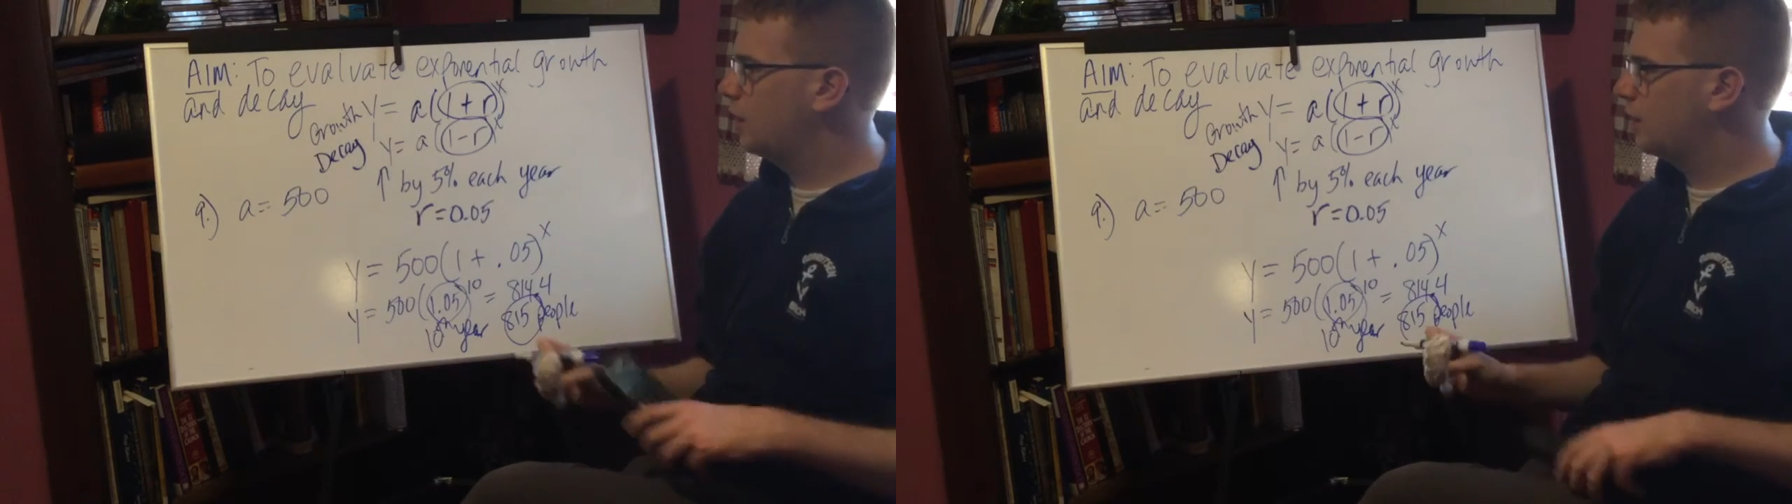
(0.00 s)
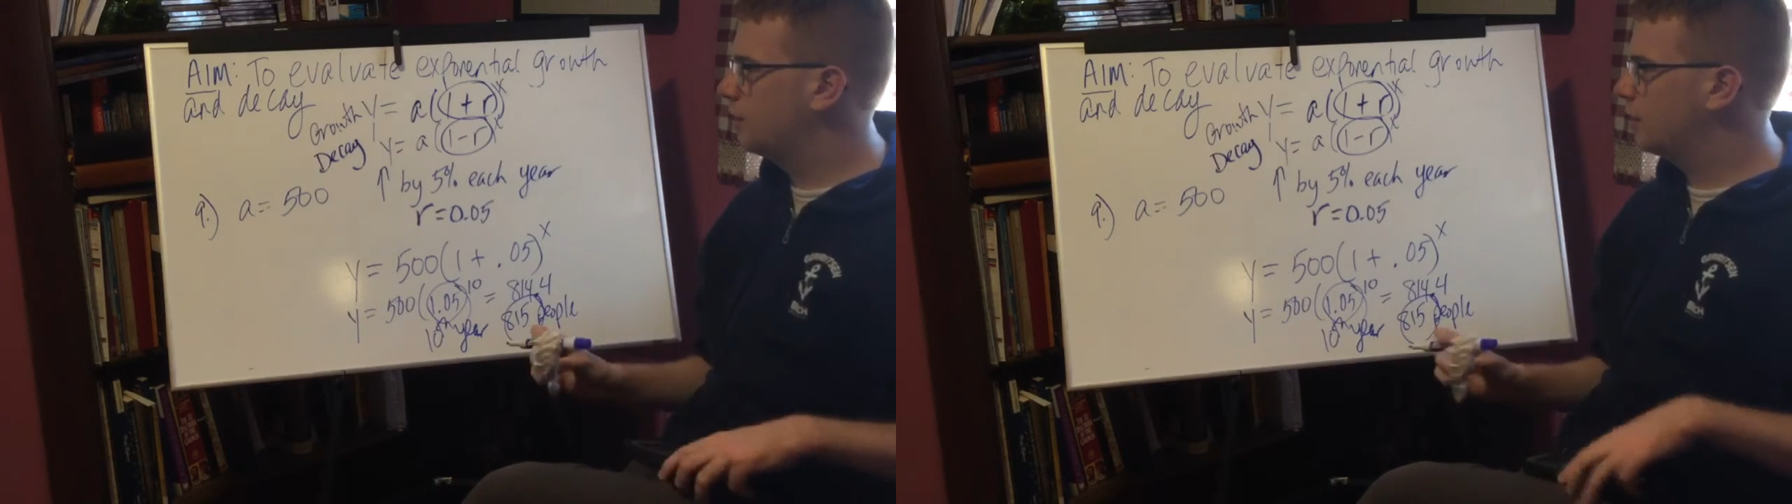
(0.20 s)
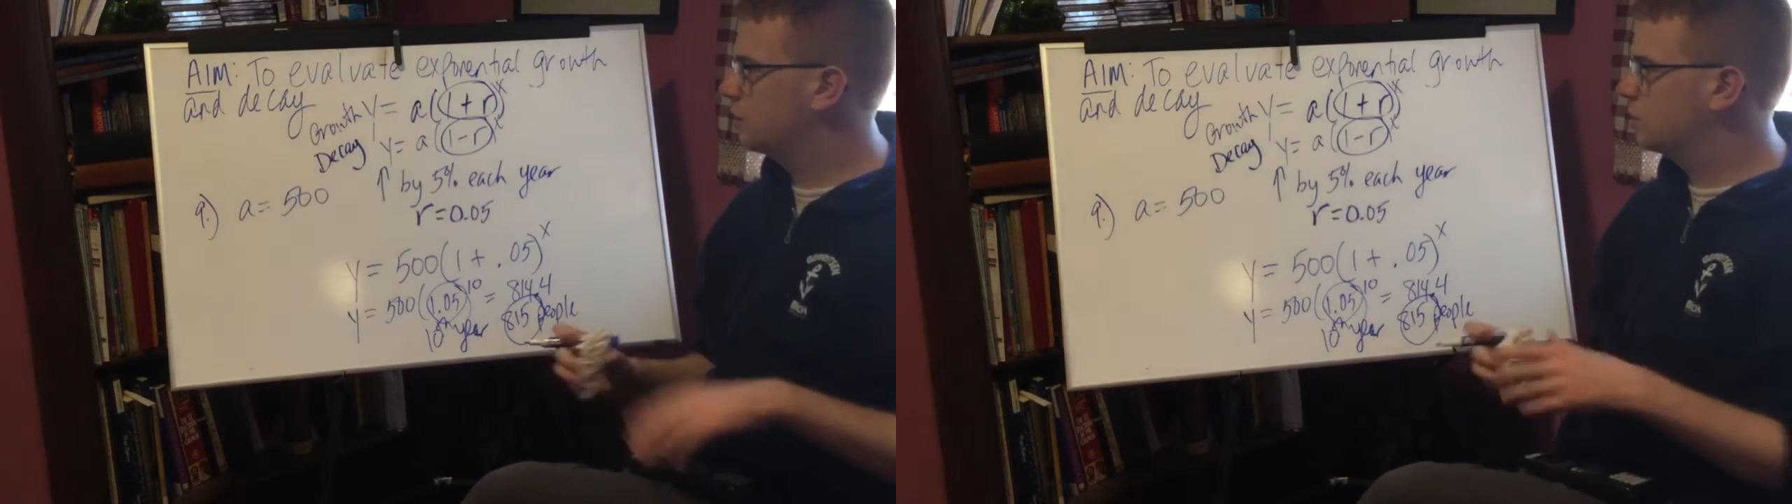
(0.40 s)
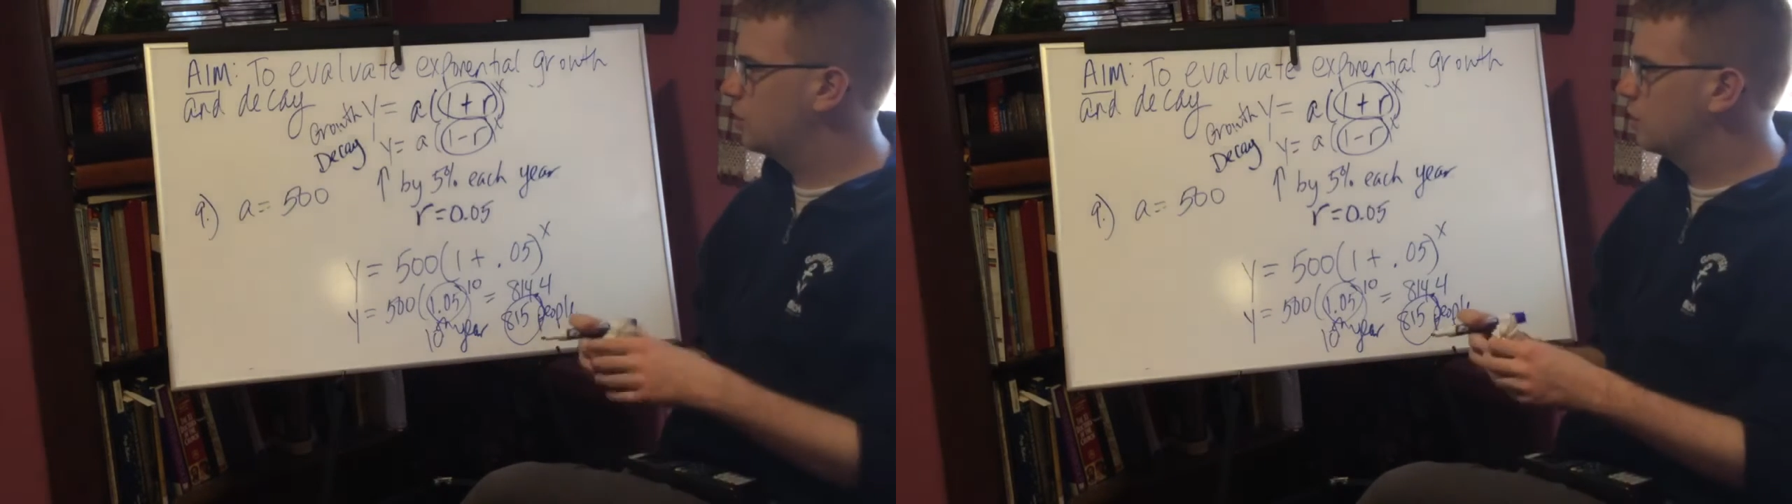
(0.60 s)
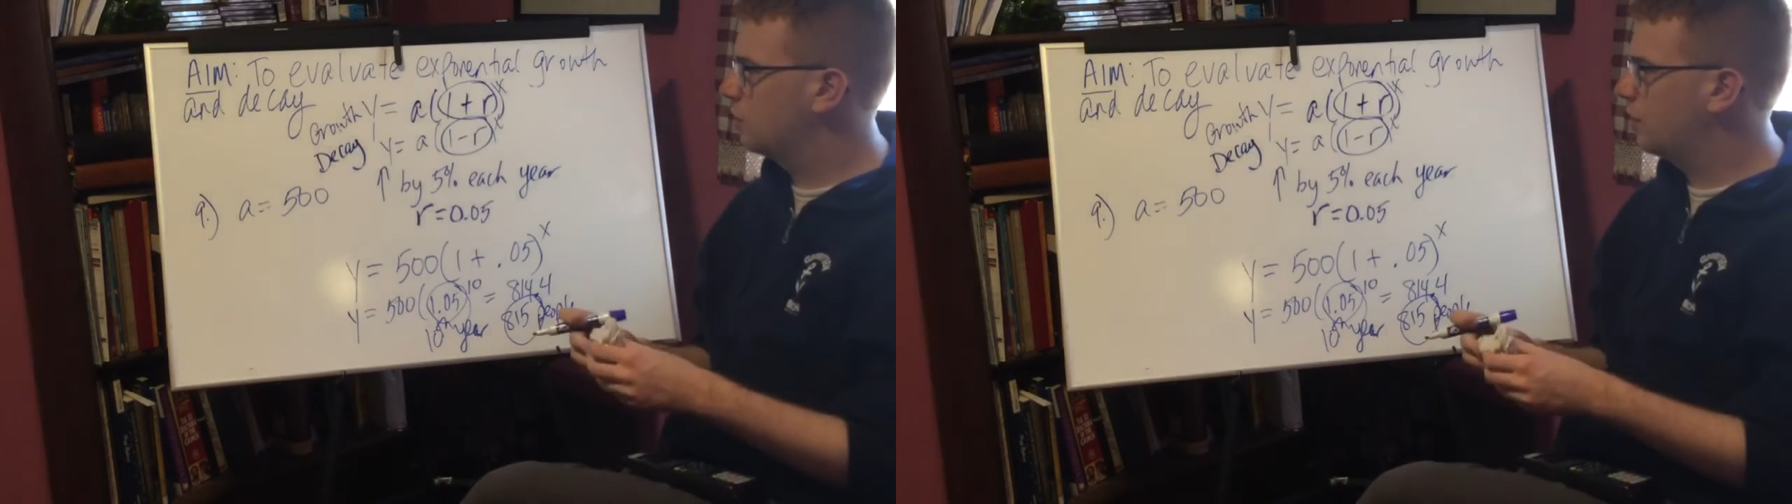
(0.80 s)
9th
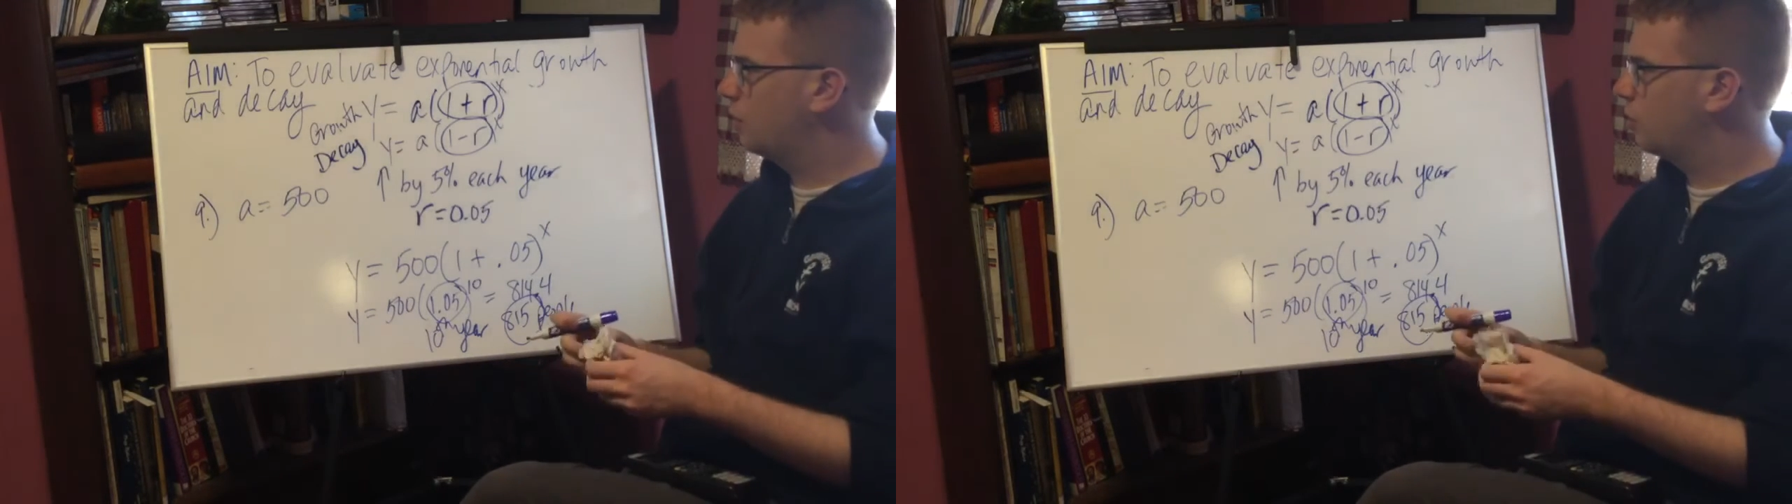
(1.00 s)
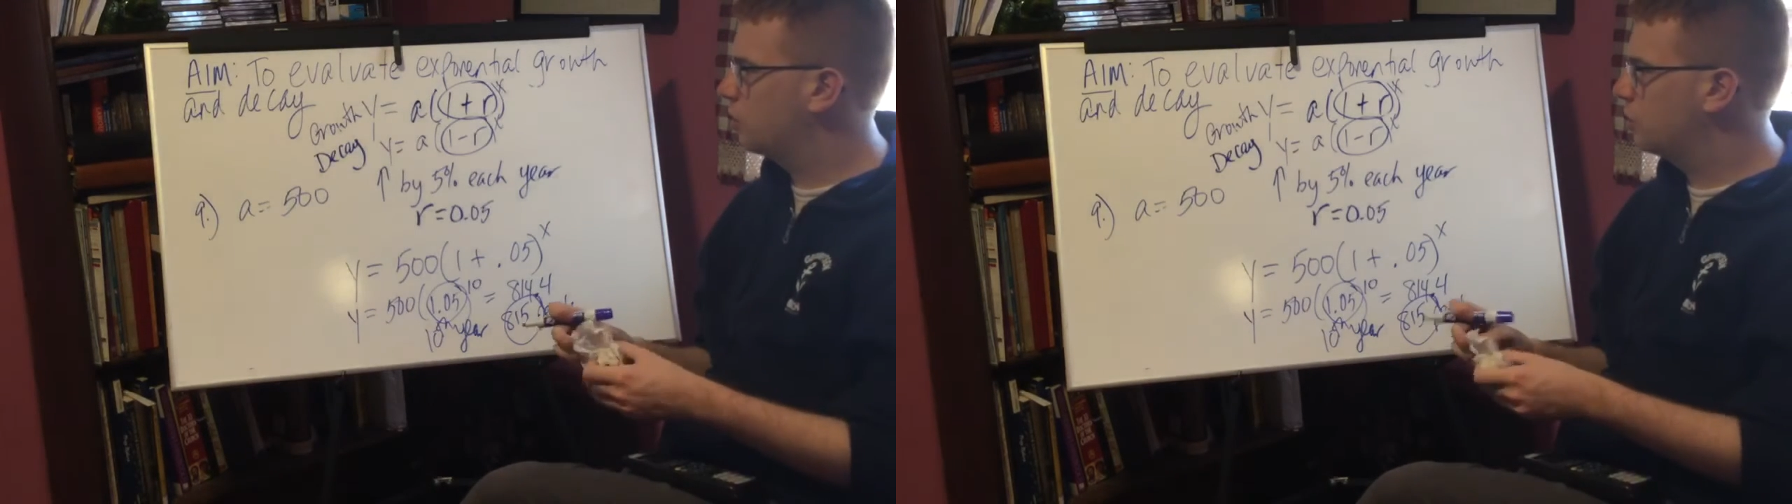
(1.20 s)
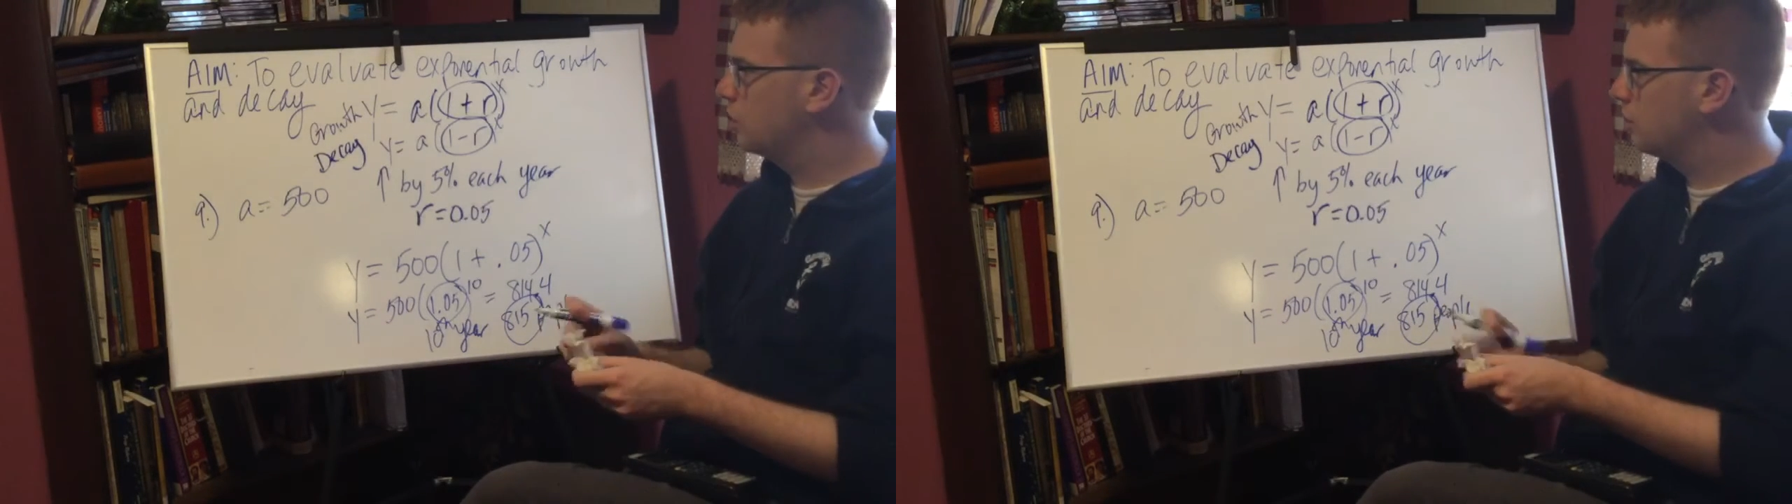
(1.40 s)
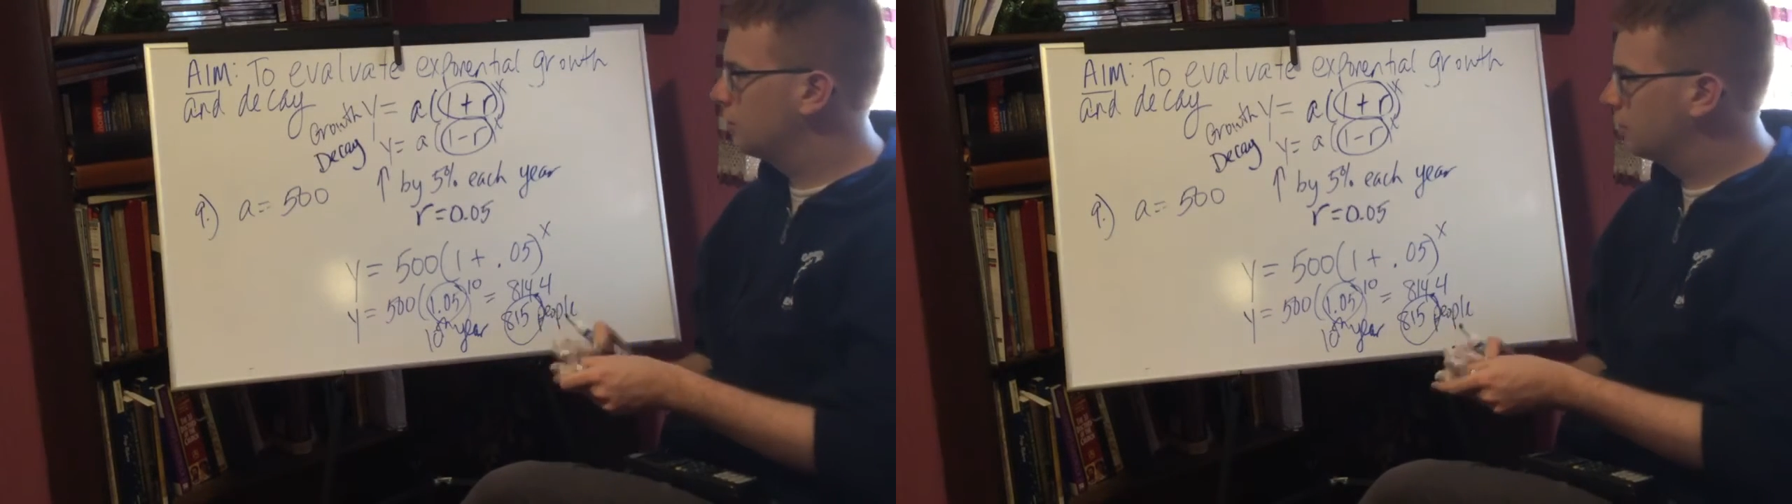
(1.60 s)
exercise on that worksheet.